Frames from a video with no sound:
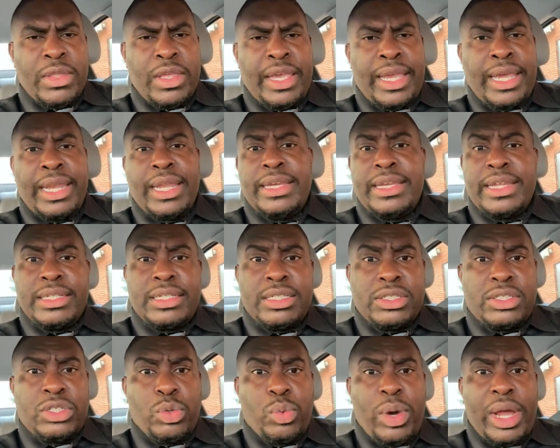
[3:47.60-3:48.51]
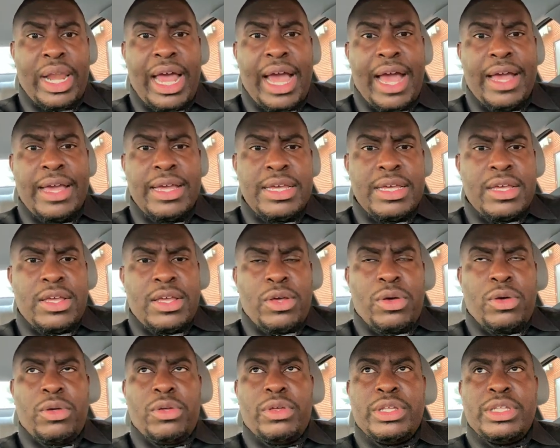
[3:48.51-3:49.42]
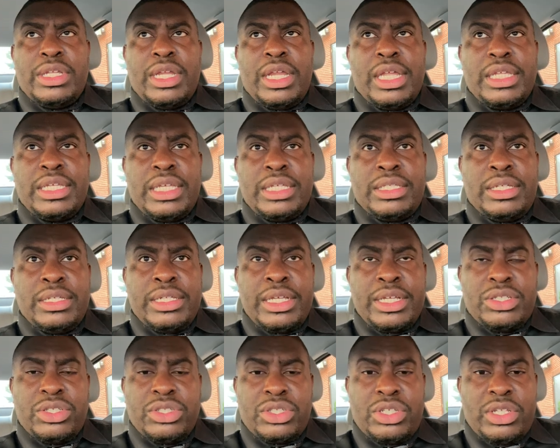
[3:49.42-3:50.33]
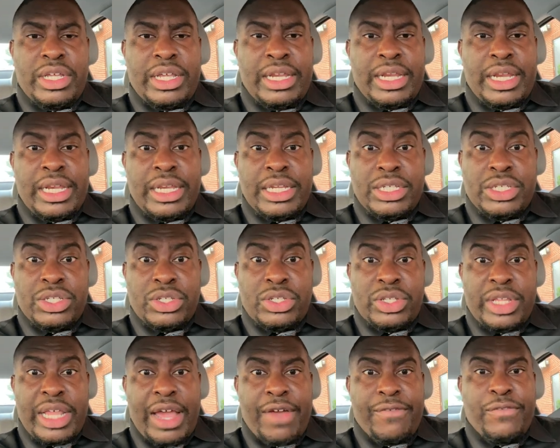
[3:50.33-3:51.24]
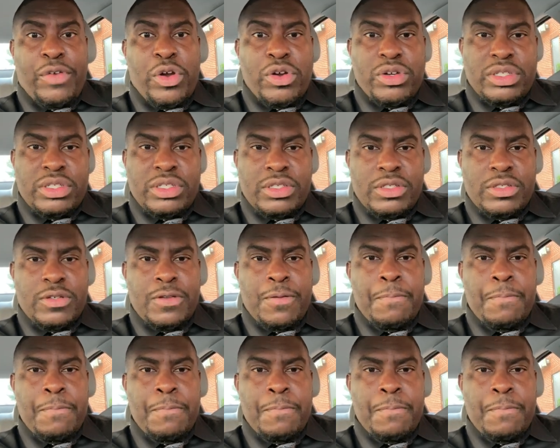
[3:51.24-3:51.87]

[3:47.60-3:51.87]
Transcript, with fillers: In addition to what I and in addition to in addition to that verse,